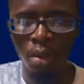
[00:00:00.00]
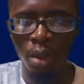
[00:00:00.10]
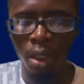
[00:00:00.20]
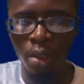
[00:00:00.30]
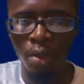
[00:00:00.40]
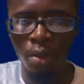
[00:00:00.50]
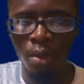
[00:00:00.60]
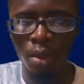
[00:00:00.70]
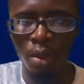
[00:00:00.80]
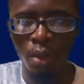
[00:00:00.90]
You can
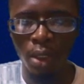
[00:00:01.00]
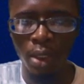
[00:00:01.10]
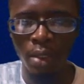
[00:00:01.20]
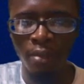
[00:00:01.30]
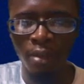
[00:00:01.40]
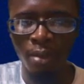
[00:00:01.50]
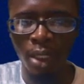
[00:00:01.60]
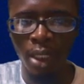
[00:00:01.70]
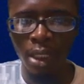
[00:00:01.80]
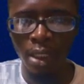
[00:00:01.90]
use the quadratic
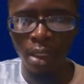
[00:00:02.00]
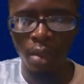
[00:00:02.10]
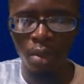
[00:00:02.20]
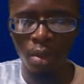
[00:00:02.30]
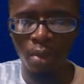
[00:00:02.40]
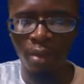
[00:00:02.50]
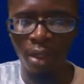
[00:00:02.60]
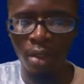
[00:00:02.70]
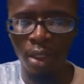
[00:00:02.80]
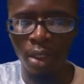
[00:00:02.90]
formula, you can use the
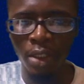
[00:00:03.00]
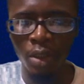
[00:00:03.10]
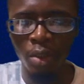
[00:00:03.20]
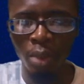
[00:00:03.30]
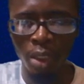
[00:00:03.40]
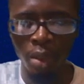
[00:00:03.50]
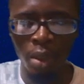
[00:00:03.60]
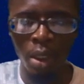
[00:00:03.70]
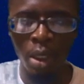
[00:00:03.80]
factorization method,